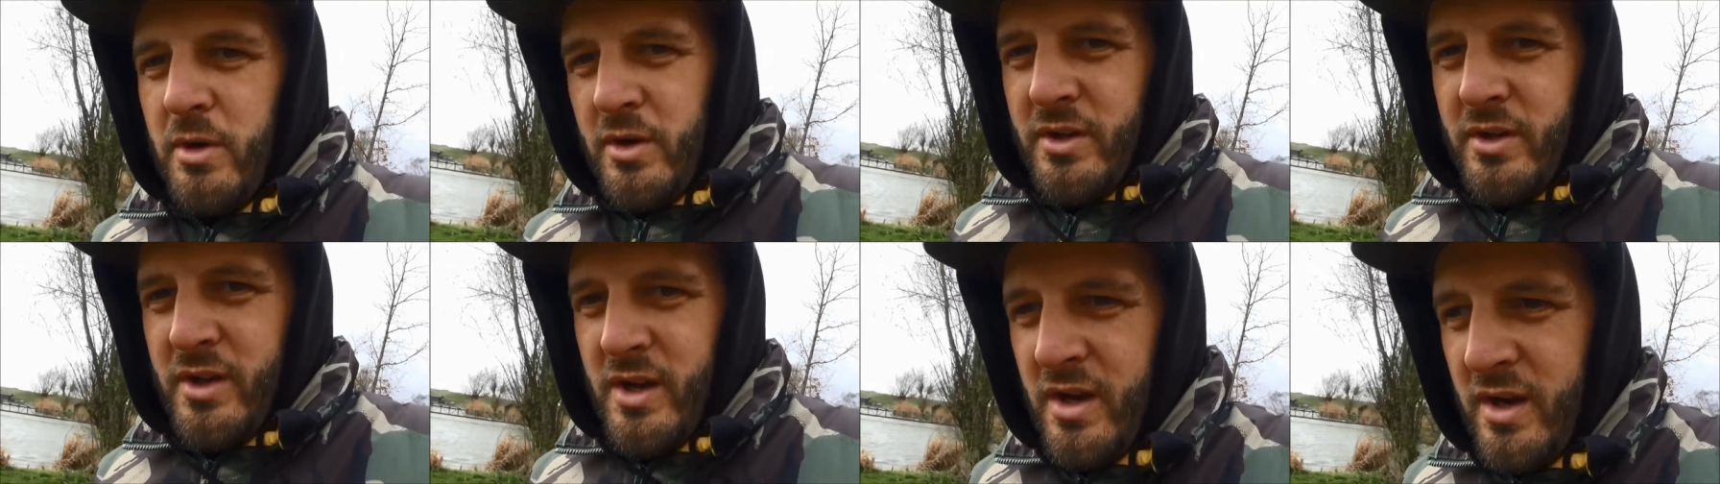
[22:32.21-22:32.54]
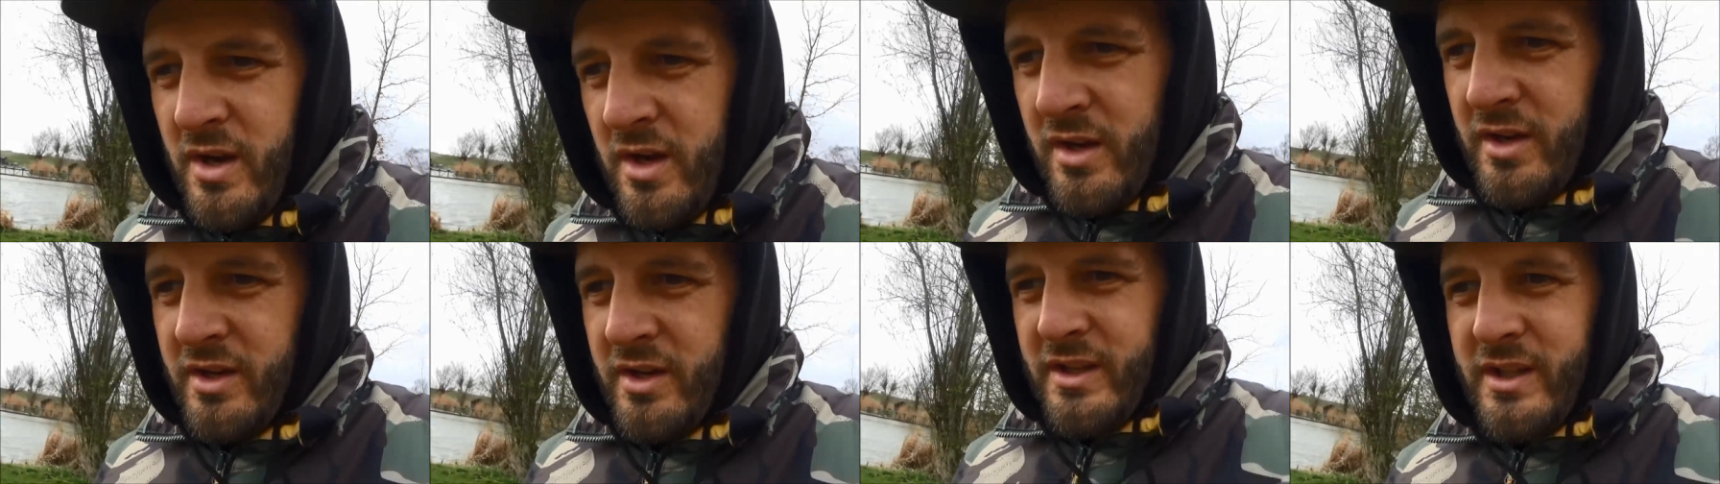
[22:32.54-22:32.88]
my
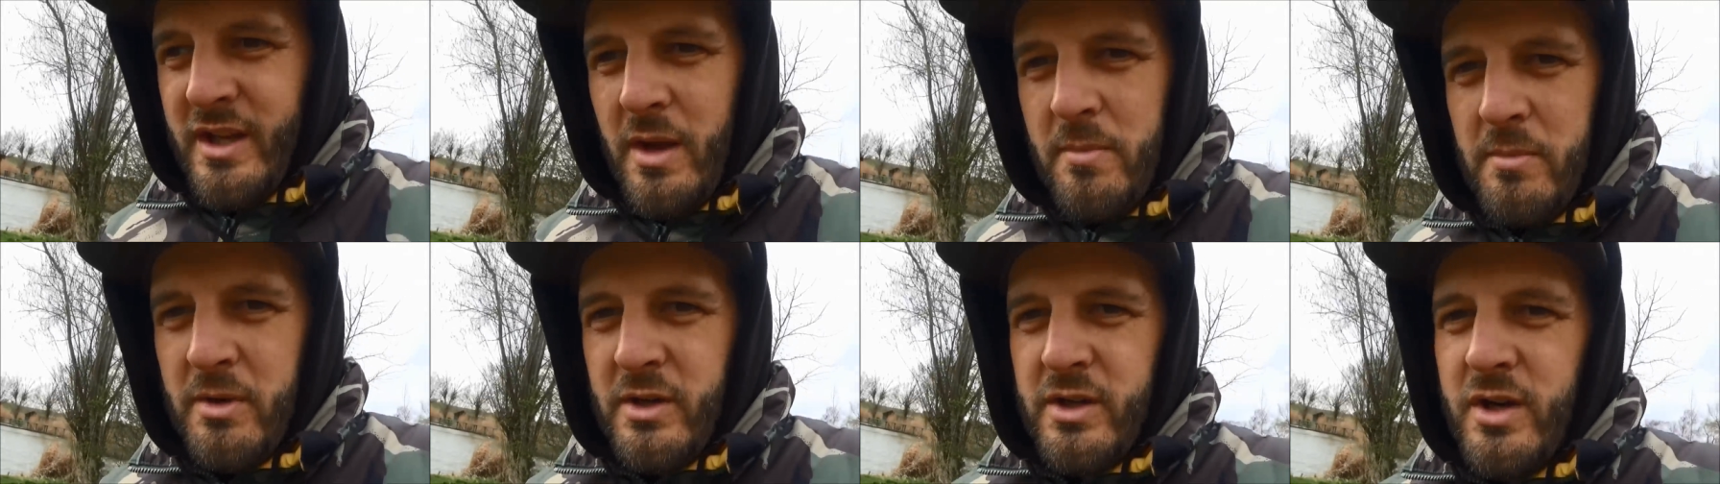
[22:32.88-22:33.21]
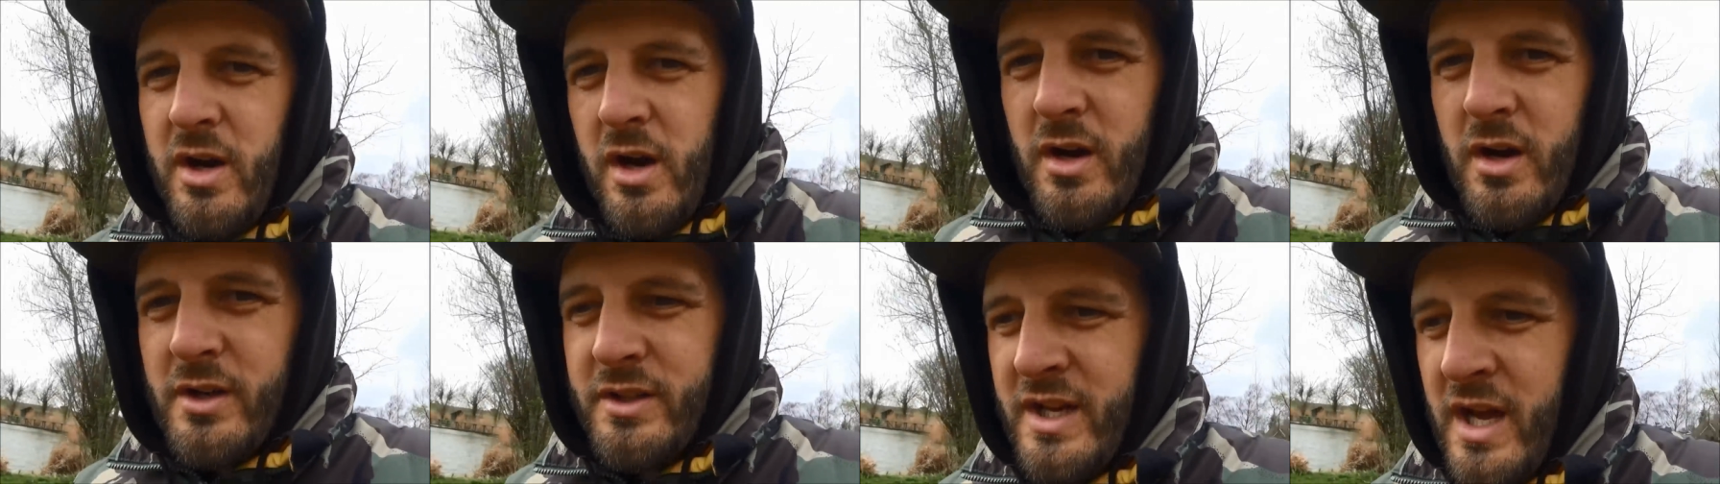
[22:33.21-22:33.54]

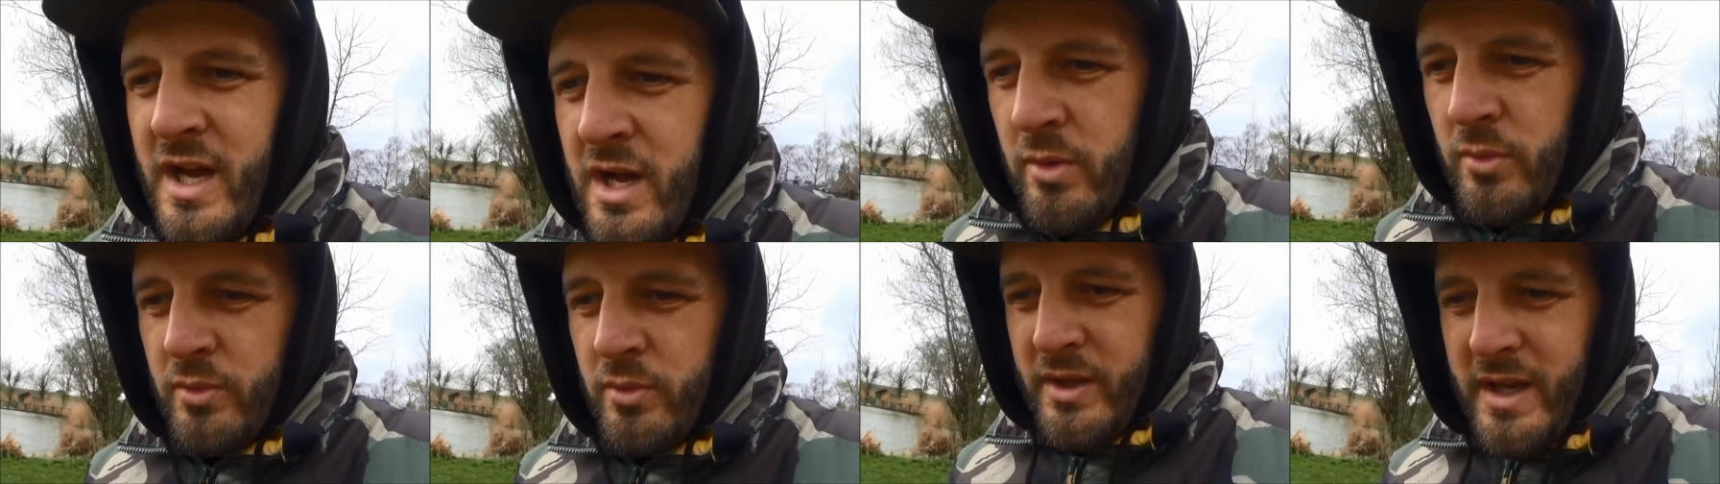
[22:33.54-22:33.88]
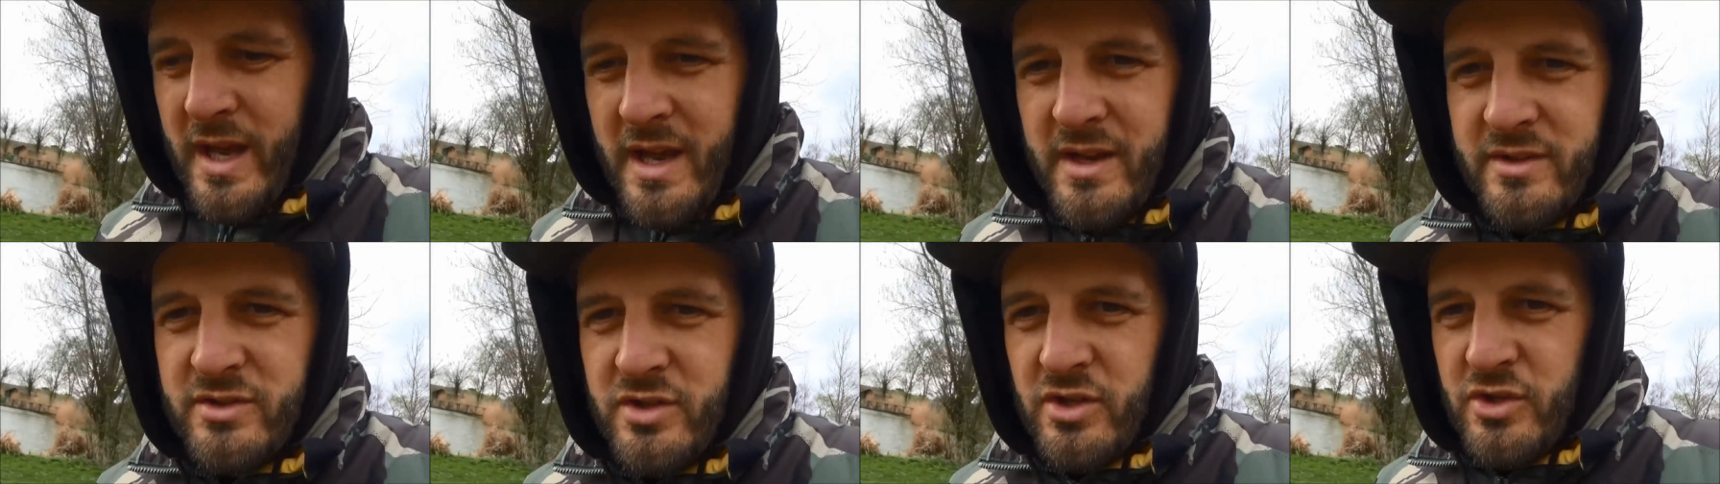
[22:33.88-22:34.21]
card now,
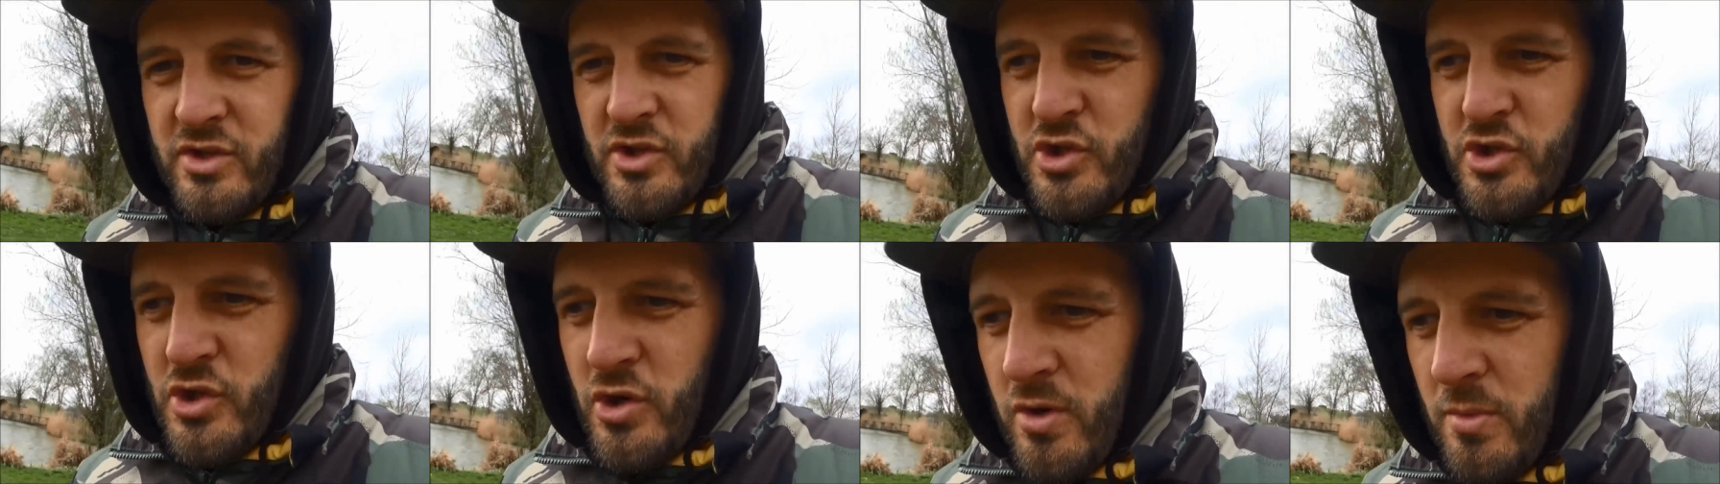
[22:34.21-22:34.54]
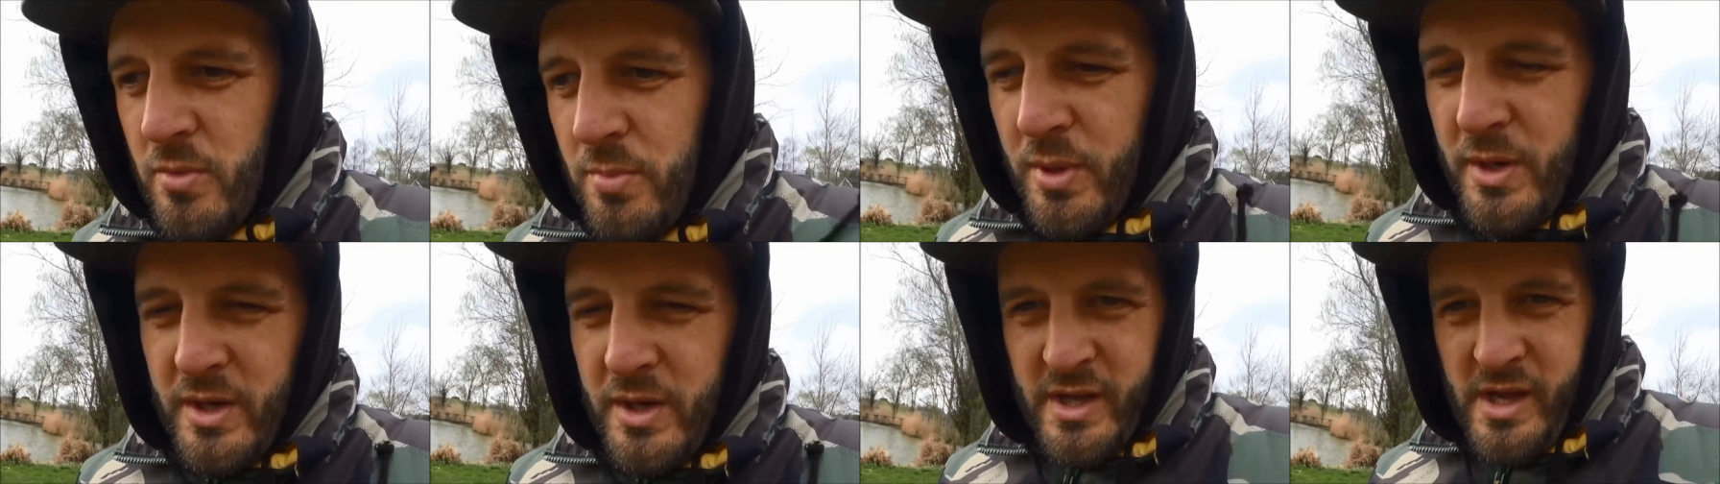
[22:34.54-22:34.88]
get into the shop,